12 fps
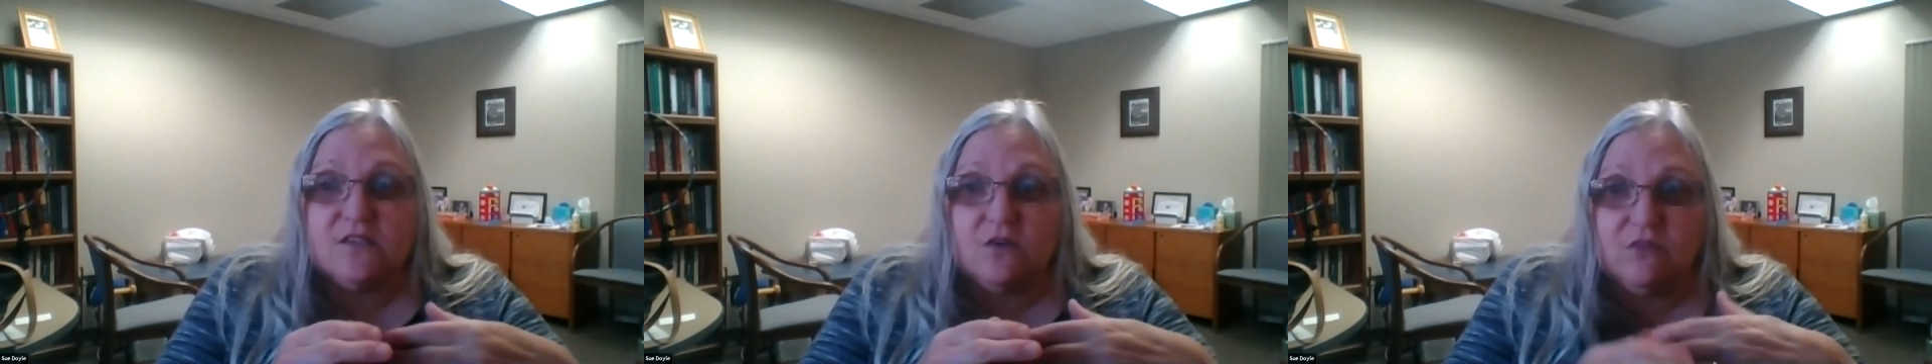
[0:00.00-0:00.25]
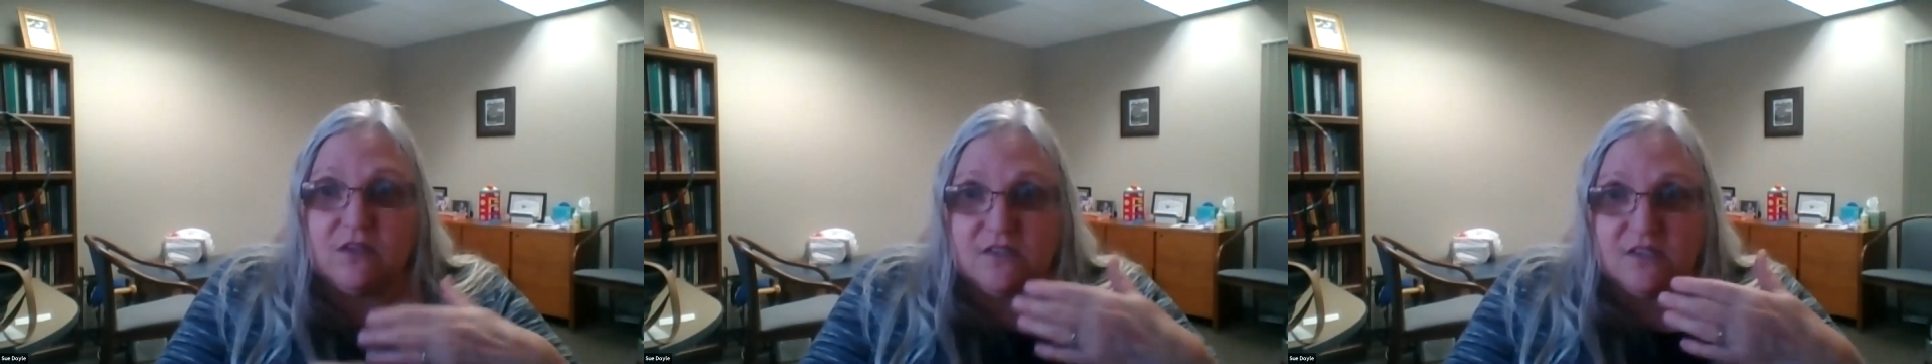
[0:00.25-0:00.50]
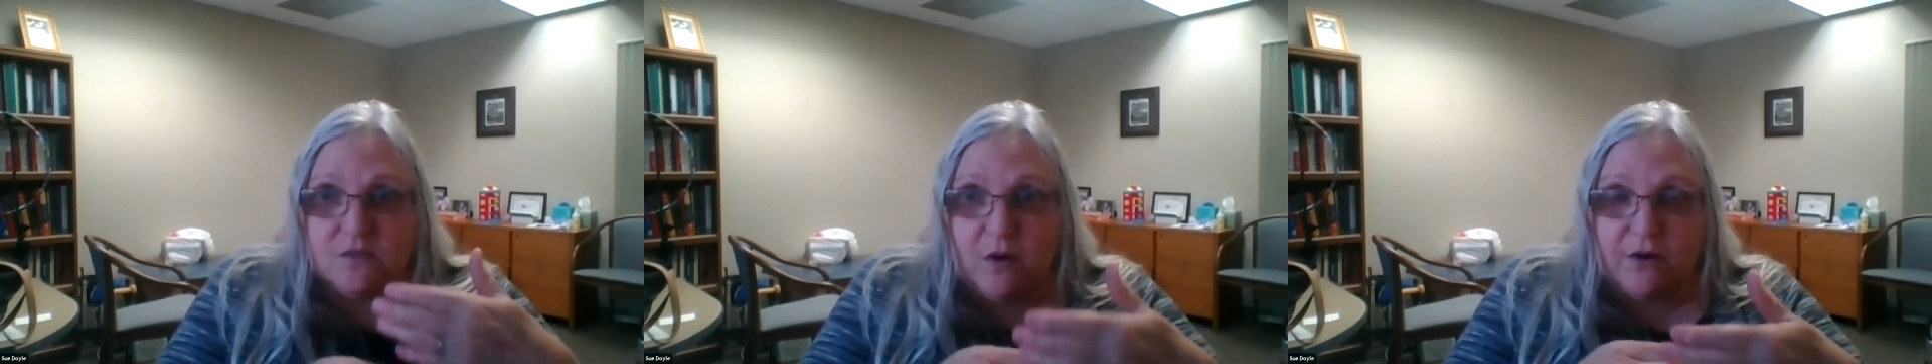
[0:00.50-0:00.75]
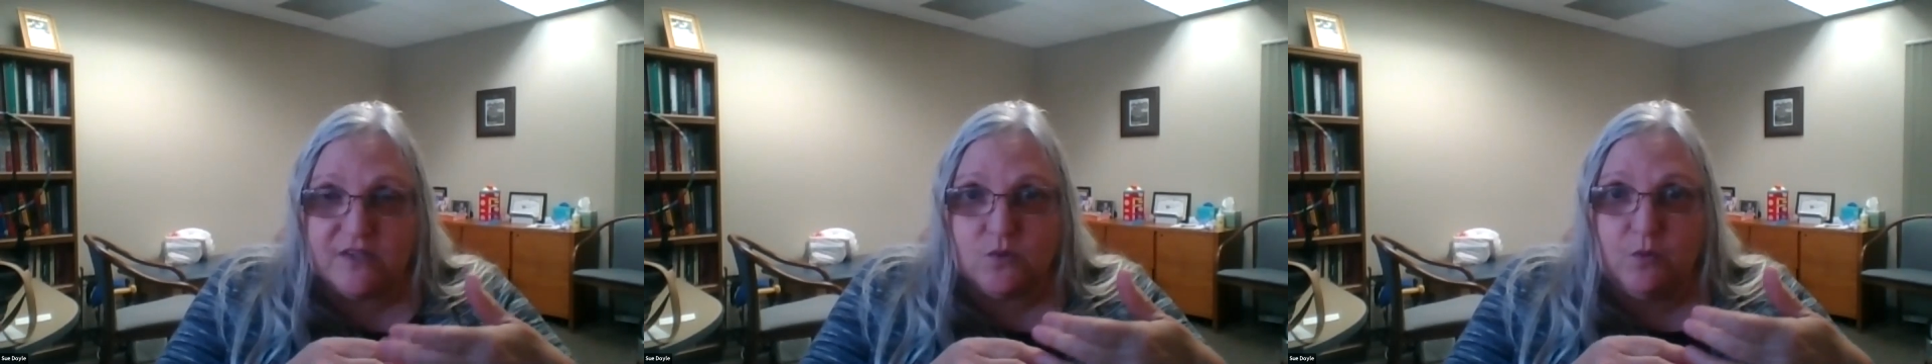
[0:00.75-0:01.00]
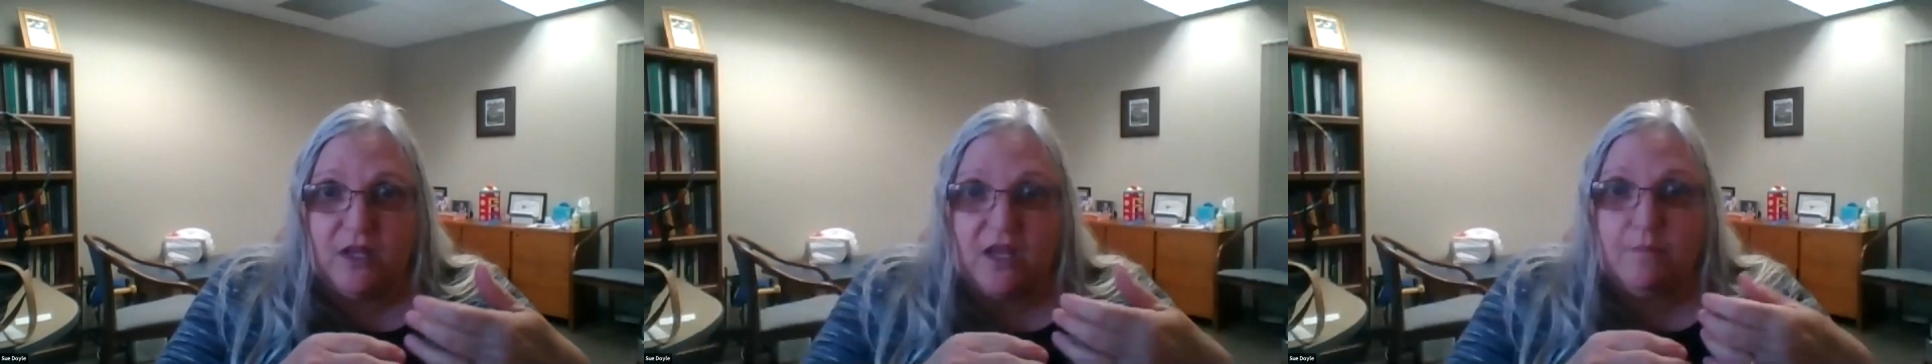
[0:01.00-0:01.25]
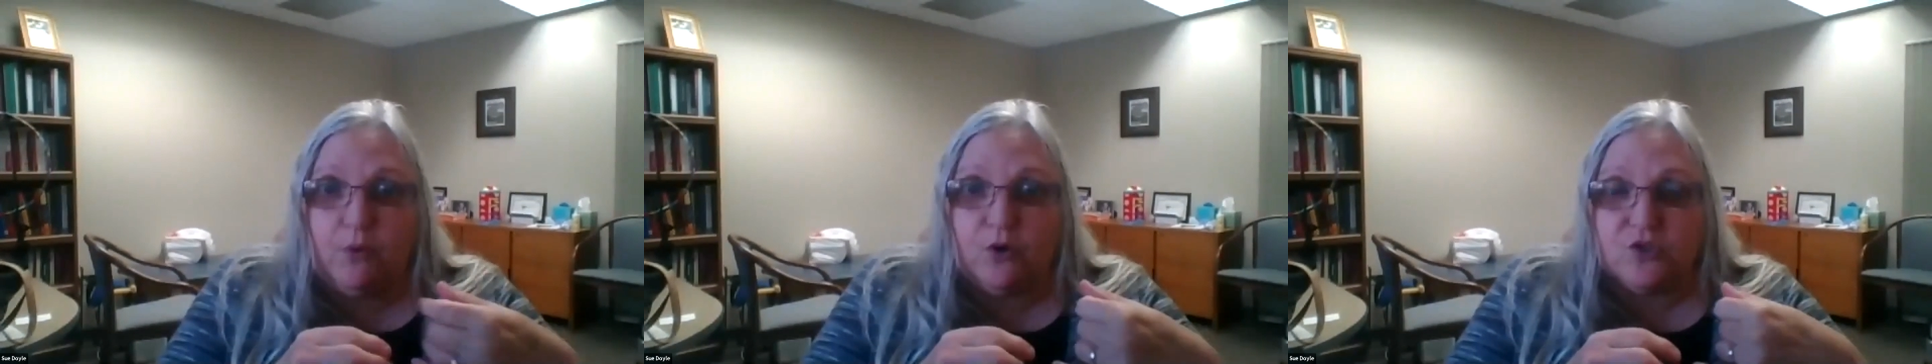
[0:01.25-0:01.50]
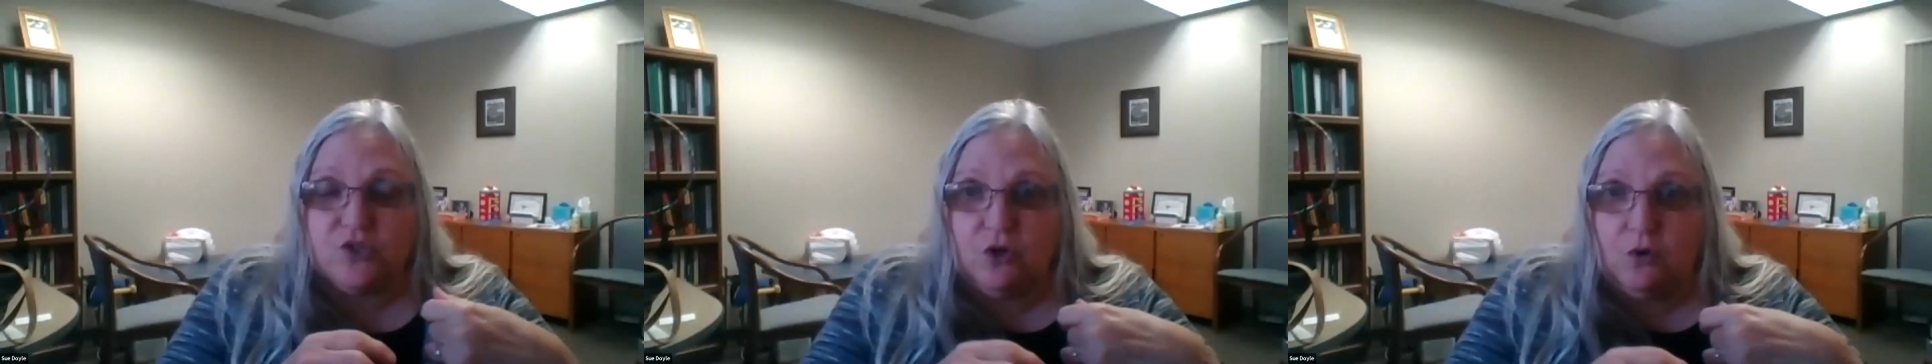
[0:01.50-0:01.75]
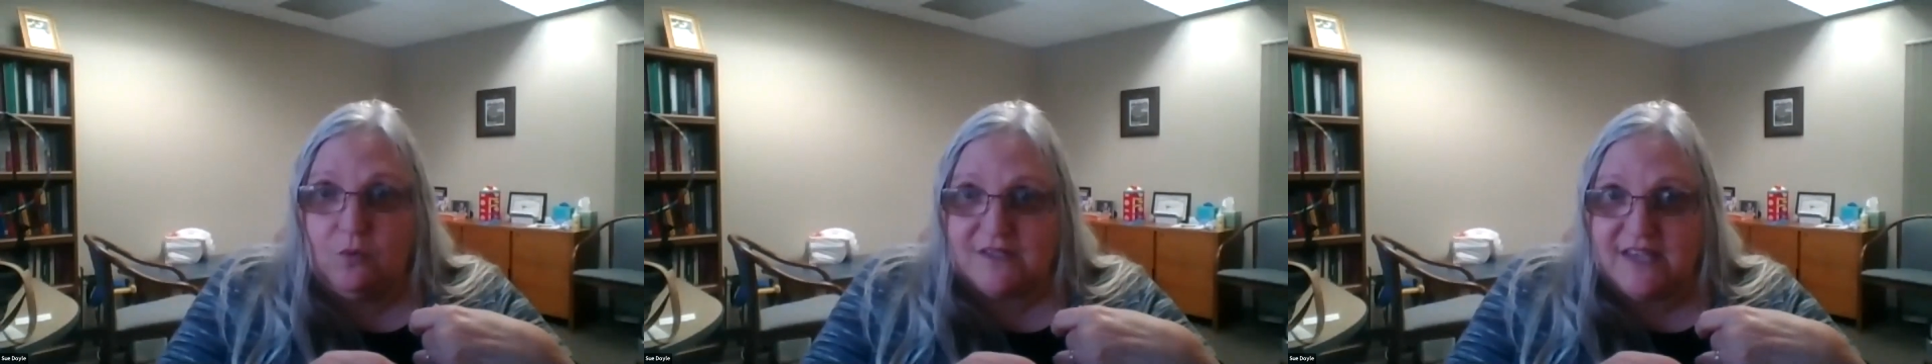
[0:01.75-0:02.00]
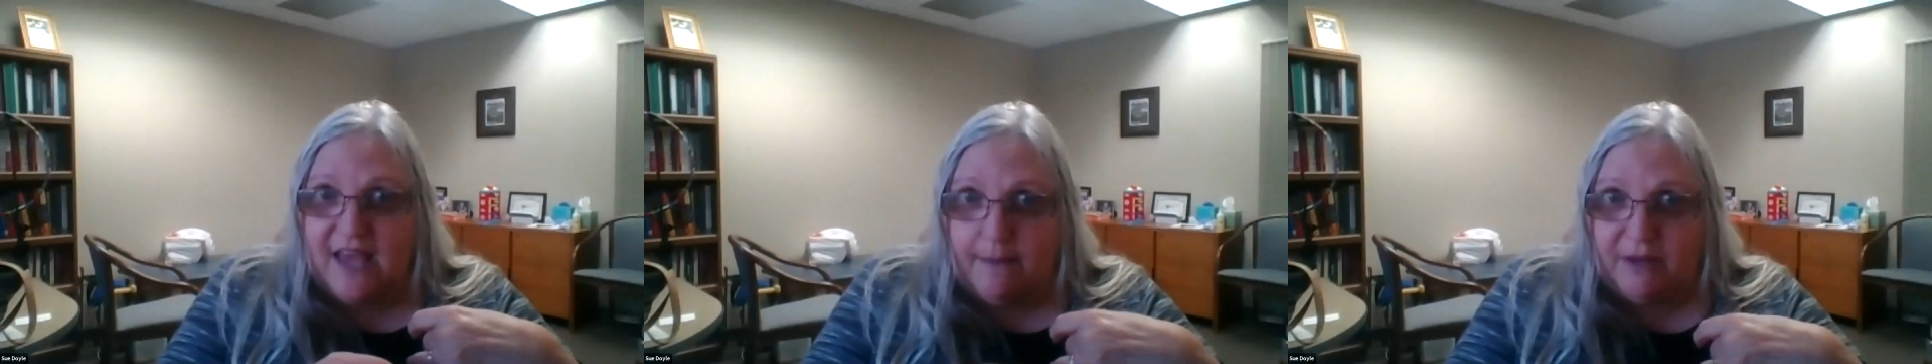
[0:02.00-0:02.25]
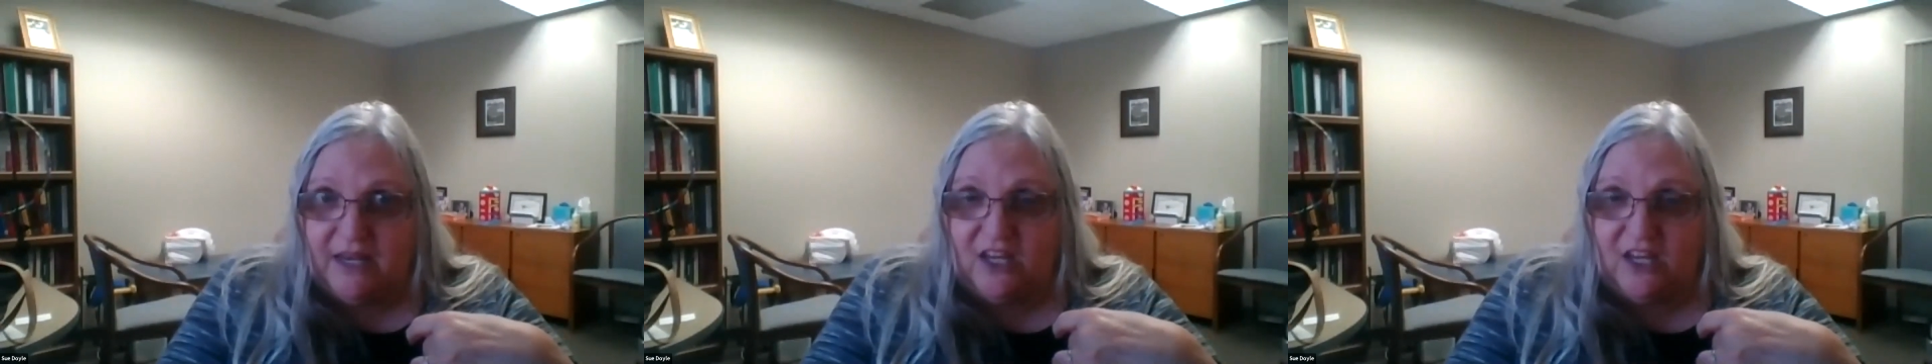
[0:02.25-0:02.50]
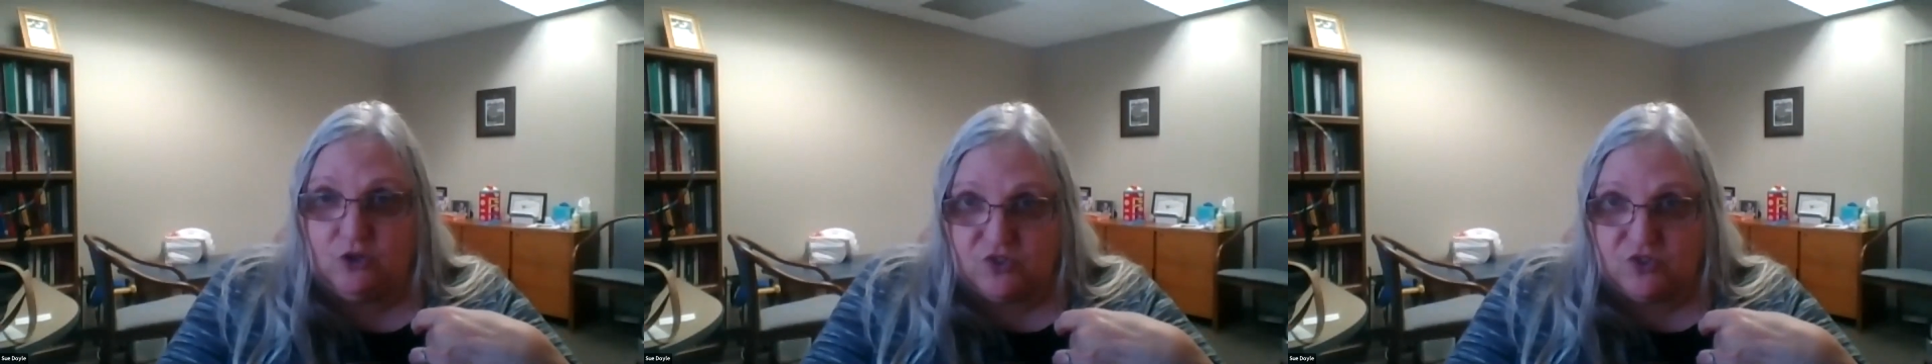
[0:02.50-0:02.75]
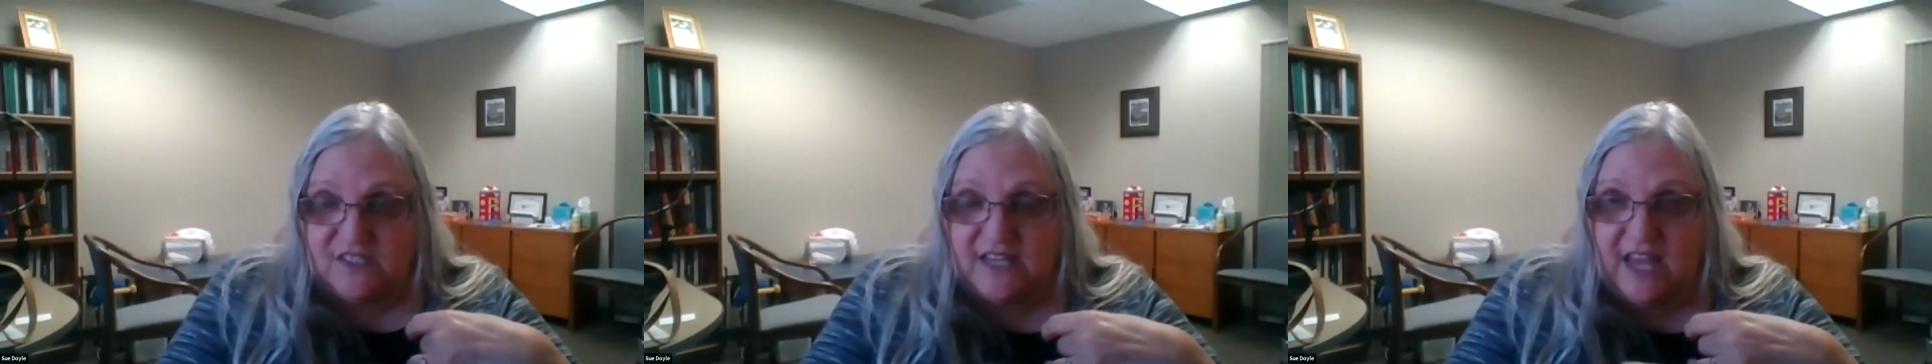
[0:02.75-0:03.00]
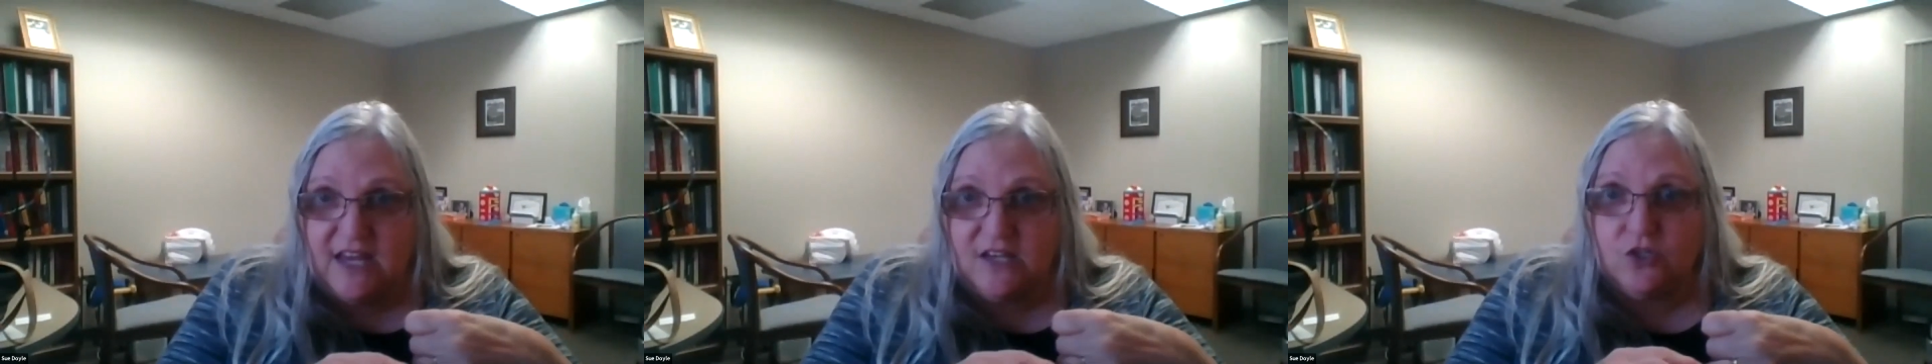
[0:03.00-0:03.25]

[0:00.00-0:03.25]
So this is where it's really important to know what's happening in your state,